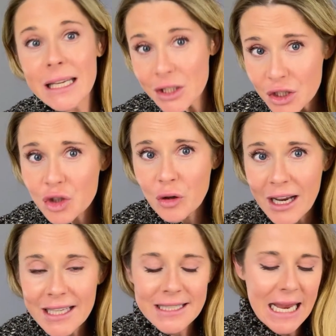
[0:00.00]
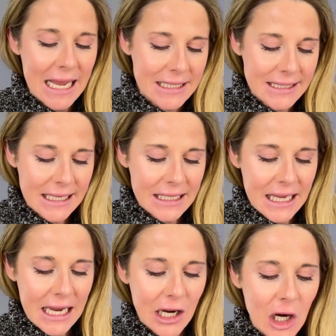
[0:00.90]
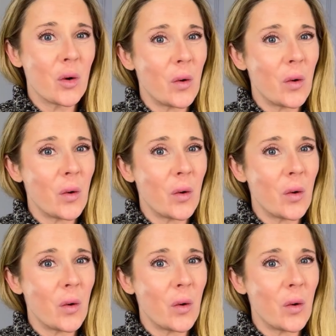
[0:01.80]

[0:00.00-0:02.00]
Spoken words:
into trends and skincare.